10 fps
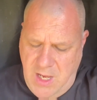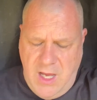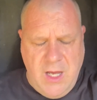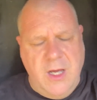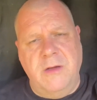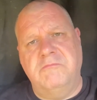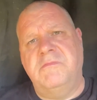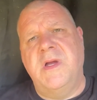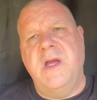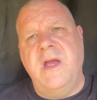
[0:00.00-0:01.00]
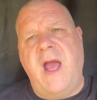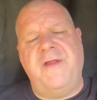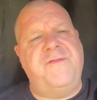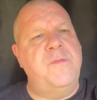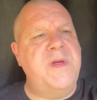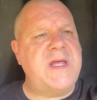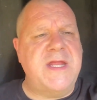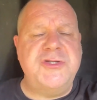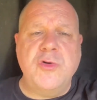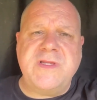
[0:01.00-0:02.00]
Um, if you
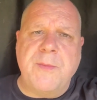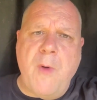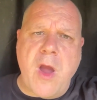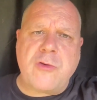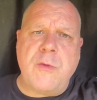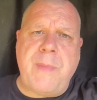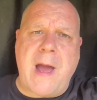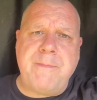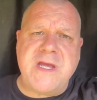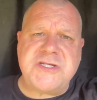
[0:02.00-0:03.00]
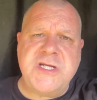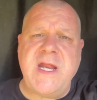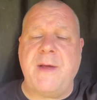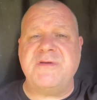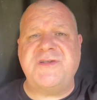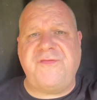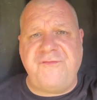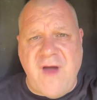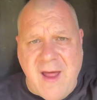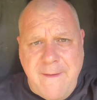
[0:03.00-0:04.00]
enjoyed the micro pub? You see, that was
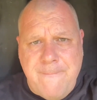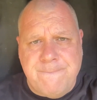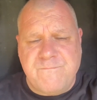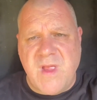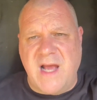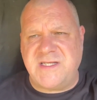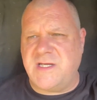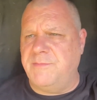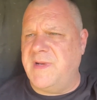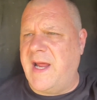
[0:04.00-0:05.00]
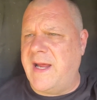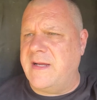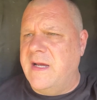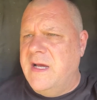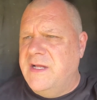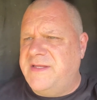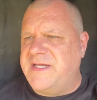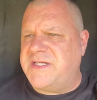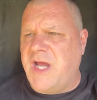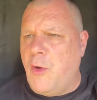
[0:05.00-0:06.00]
fun. Had some that uh,
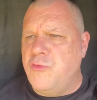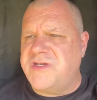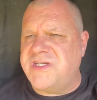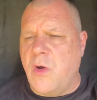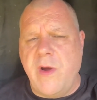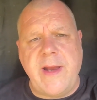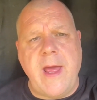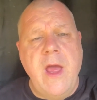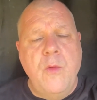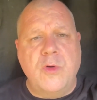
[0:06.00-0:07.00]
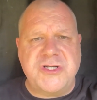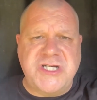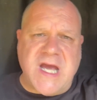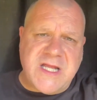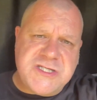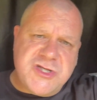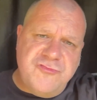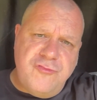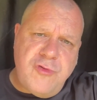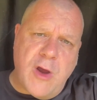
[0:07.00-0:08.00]
Disco Cider. Watched Guns
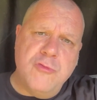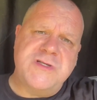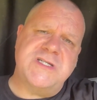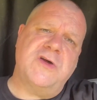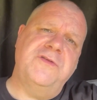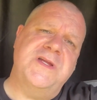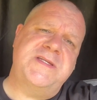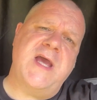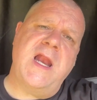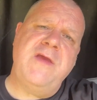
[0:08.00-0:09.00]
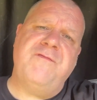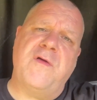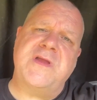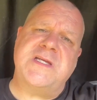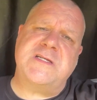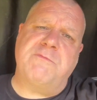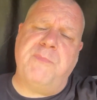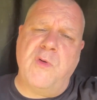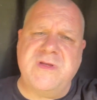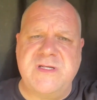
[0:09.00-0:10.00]
N' Roses on the telly. Very
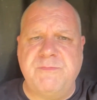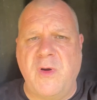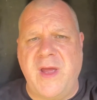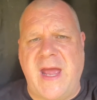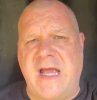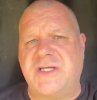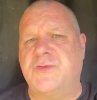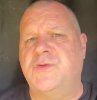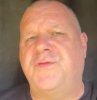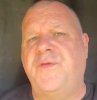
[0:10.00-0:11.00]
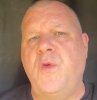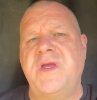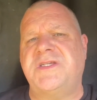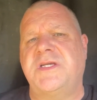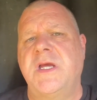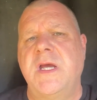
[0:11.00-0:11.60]
disappointed by Axl's voice.